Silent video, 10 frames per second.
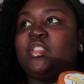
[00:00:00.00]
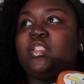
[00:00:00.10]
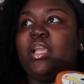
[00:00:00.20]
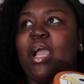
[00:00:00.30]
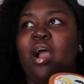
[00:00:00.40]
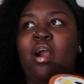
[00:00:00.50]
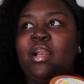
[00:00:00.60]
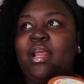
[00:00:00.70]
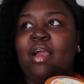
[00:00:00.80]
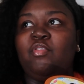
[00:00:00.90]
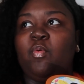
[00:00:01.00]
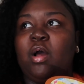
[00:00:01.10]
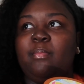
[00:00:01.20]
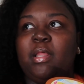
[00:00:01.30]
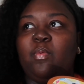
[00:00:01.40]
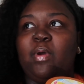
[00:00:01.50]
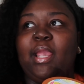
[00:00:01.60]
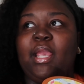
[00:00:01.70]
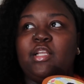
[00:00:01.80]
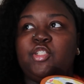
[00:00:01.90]
so yeah, I already have the watermelon one
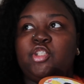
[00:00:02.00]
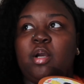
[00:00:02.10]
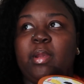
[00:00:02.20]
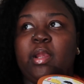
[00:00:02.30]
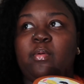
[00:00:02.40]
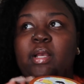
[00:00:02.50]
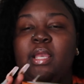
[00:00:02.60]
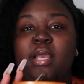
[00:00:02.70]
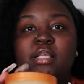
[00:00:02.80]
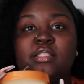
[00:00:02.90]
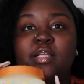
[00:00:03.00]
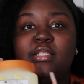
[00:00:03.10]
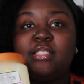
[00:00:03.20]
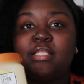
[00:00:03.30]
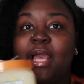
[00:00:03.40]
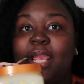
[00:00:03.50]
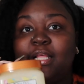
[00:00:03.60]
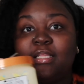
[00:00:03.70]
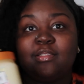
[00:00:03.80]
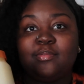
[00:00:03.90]
and the strawberry one. So this is
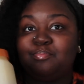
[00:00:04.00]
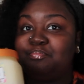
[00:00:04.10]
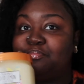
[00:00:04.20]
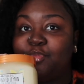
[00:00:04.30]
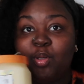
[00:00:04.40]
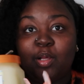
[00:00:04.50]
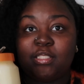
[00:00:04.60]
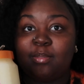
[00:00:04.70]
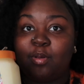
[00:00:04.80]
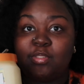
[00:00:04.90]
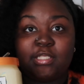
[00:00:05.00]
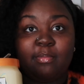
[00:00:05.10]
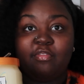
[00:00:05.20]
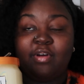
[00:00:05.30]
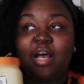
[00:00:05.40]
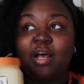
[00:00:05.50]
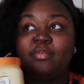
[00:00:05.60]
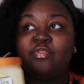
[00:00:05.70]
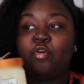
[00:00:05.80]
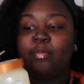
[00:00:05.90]
like, you know, some of summer
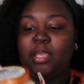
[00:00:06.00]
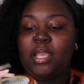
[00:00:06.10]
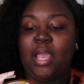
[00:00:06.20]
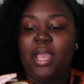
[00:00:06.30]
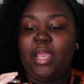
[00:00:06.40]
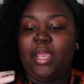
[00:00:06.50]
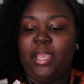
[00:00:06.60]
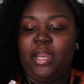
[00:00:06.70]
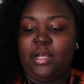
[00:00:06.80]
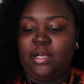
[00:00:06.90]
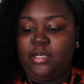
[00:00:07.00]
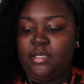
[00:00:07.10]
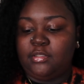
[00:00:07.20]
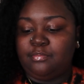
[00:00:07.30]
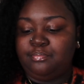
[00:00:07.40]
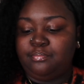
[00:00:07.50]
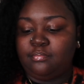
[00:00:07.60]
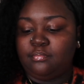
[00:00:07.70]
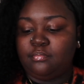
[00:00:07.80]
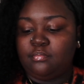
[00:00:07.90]
vibes for me. And um,
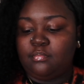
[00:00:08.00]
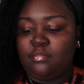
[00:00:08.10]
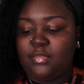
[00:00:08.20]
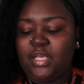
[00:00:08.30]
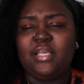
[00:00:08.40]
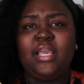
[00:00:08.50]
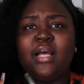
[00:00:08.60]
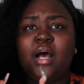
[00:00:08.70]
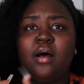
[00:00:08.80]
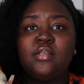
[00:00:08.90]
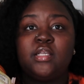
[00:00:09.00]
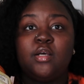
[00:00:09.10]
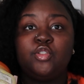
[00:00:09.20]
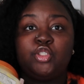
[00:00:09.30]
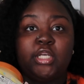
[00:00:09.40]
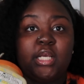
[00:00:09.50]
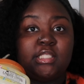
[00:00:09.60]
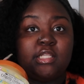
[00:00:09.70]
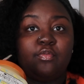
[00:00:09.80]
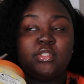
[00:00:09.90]
yeah also tree
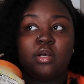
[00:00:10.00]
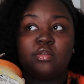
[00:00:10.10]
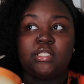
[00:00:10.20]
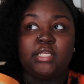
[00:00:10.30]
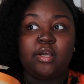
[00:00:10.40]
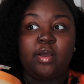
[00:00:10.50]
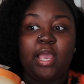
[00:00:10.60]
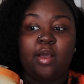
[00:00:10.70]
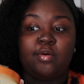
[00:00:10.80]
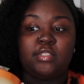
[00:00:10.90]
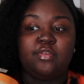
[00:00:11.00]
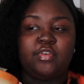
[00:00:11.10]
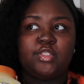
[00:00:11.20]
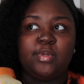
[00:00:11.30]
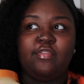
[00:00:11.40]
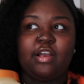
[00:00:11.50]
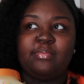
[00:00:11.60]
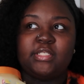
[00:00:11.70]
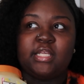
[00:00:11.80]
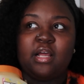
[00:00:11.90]
hut stuff was on sale at ulta for
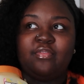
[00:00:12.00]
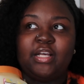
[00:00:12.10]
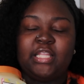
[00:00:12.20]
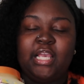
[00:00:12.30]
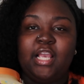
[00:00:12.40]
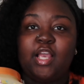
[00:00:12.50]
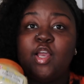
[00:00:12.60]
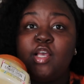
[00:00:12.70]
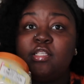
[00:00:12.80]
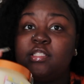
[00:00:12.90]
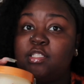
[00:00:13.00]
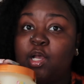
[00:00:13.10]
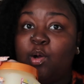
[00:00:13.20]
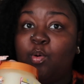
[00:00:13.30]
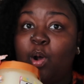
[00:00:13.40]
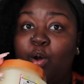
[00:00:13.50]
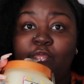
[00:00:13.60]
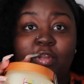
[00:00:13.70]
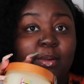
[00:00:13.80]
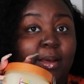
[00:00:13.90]
25 percent off i think so
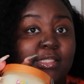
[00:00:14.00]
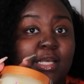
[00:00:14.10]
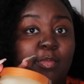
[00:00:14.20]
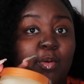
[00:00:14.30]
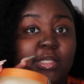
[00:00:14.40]
hopefully by the time you're